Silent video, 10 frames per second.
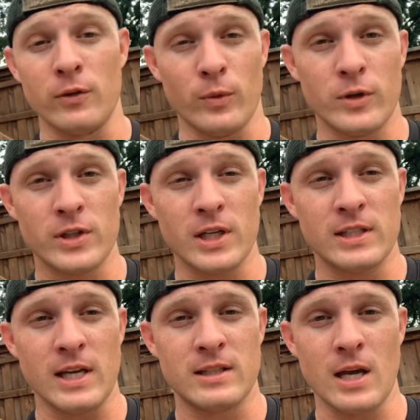We're just gonna
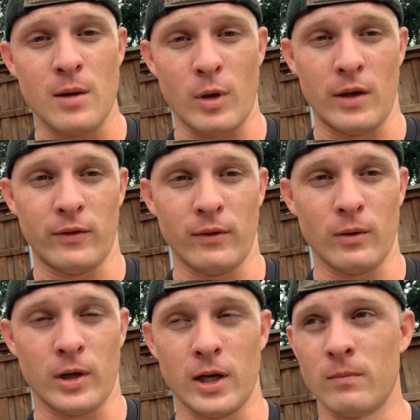say 10 months,
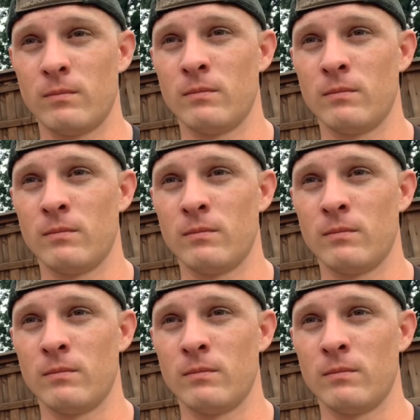okay?